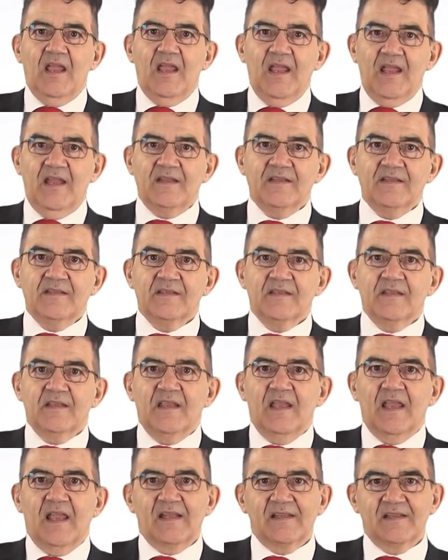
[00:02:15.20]
and
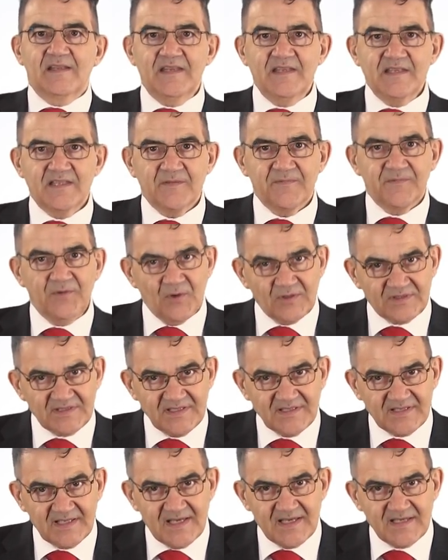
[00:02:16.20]
at least
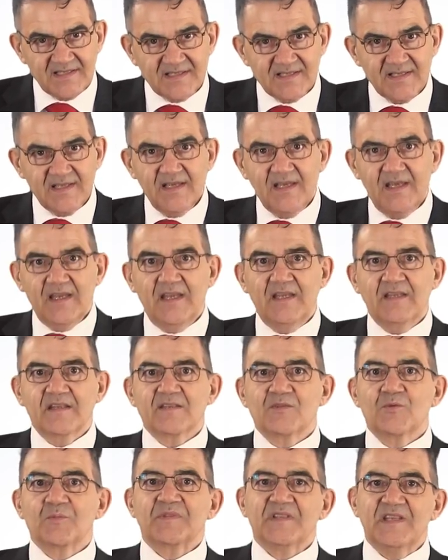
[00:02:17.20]
14 days in the
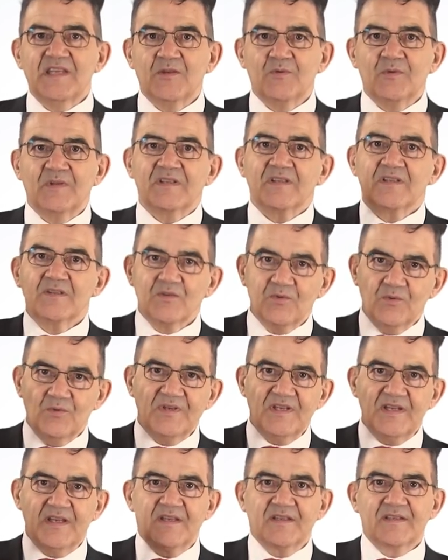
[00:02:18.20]
subsequent 2
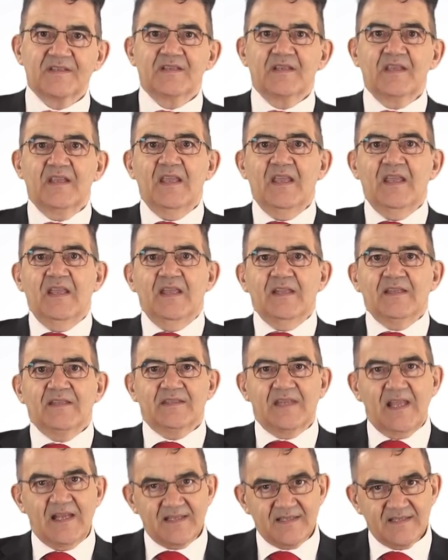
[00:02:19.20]
years.
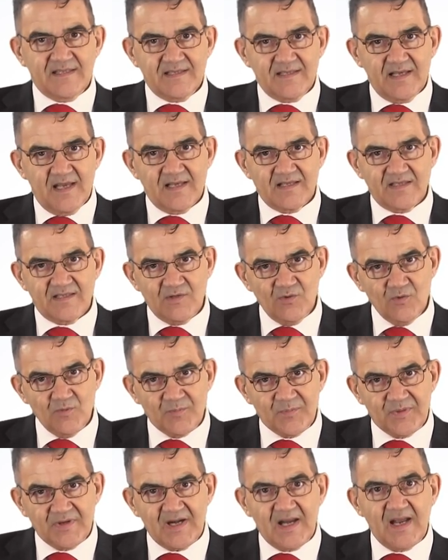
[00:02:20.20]
That's a
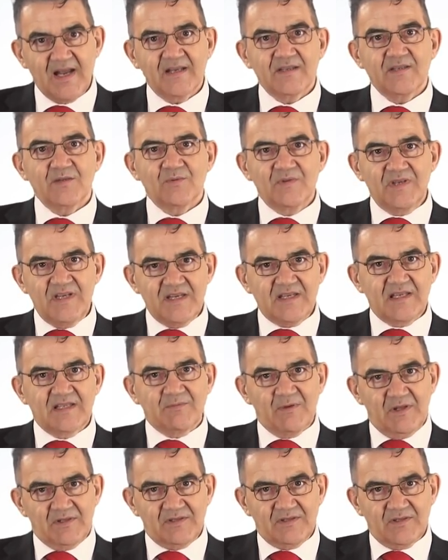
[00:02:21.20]
super and unique
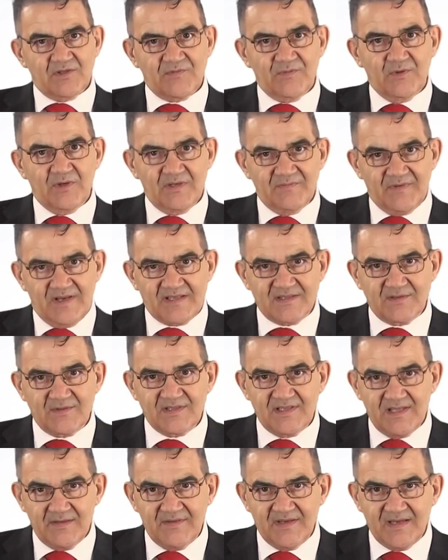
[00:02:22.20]
advantage for
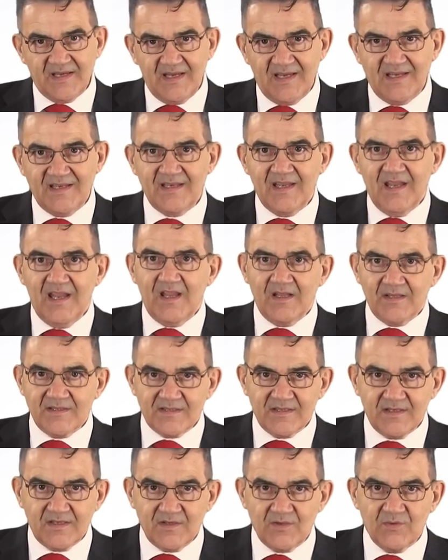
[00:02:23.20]
investors living in
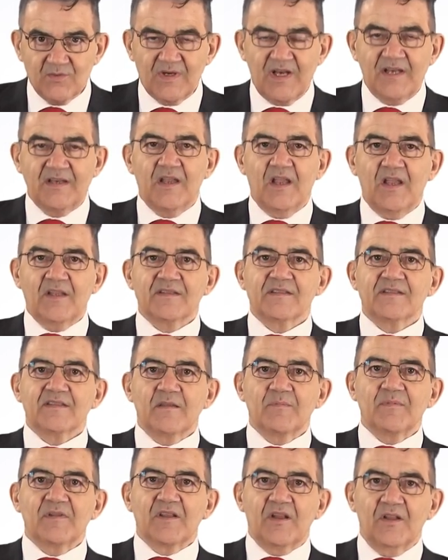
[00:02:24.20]
insecure and
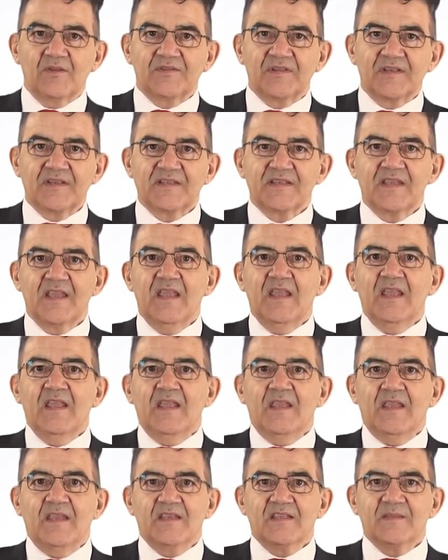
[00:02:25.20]
unstable countries.
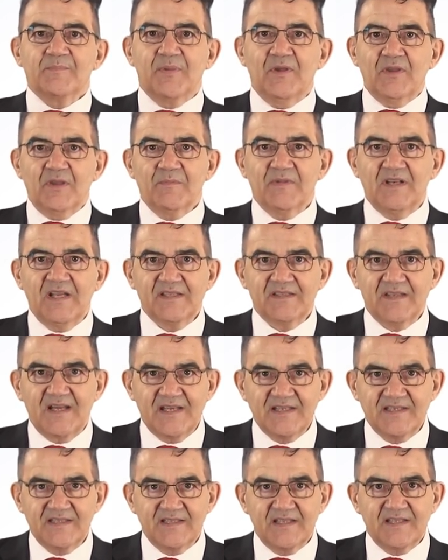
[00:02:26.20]
Is permanent
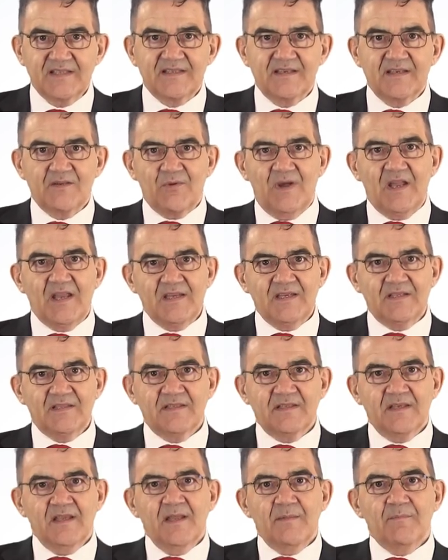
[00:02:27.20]
residence
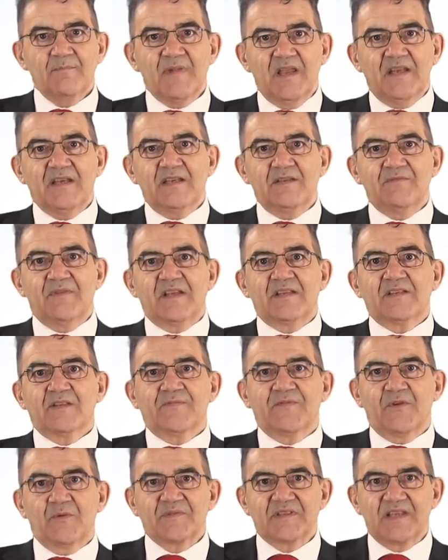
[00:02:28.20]
required? Many
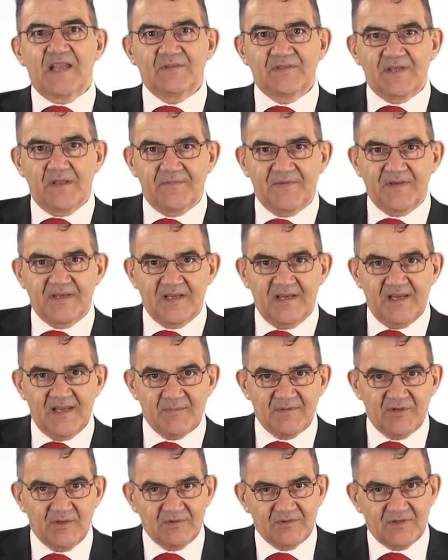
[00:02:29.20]
investors from South Africa,
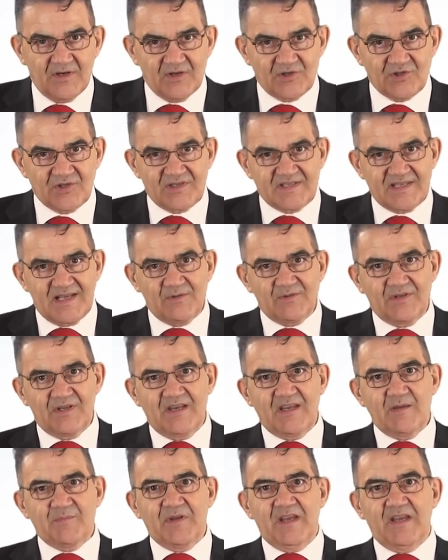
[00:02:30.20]
Lebanon, Russia, Saudi
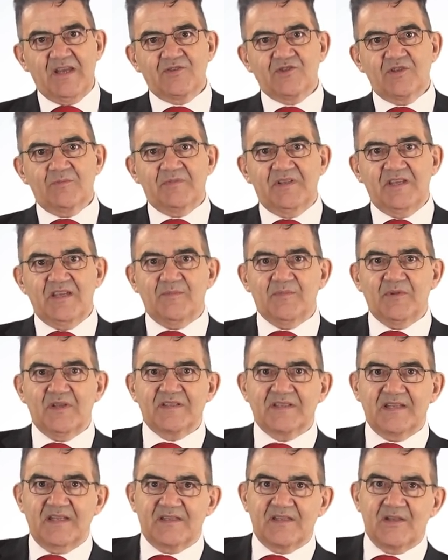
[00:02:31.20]
Arabia, Egypt, Libya,
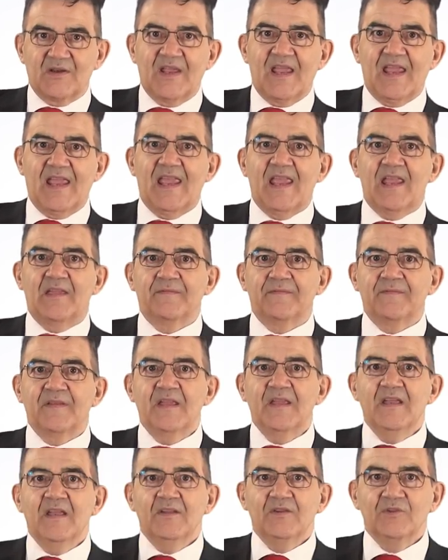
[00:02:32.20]
etc. have
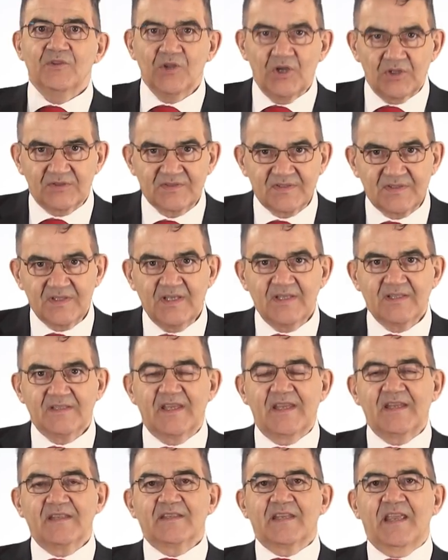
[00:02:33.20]
not
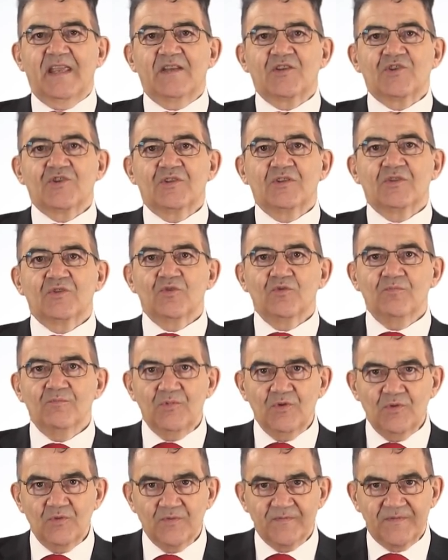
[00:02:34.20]
the intention to
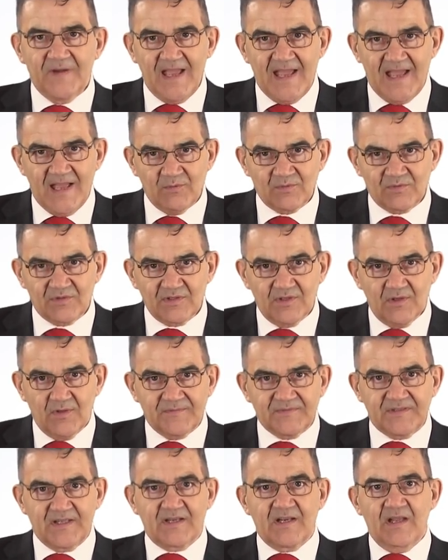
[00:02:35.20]
move out
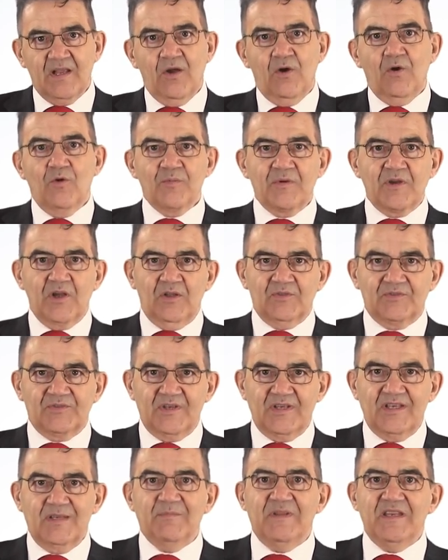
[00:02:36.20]
of their home
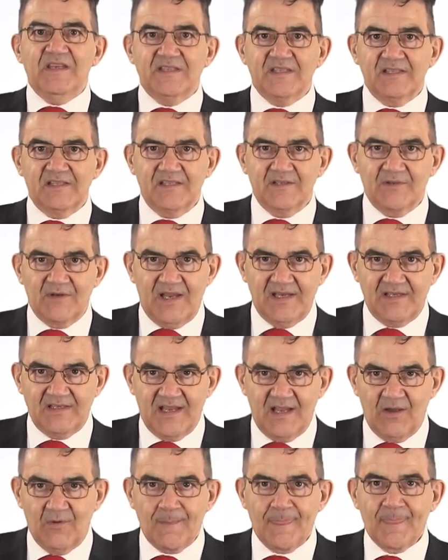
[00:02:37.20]
country immediately right
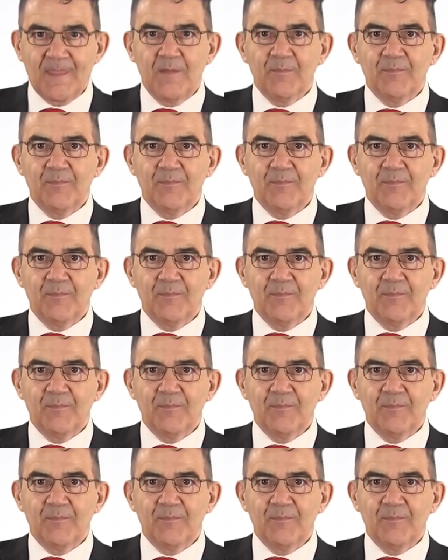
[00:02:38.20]
now.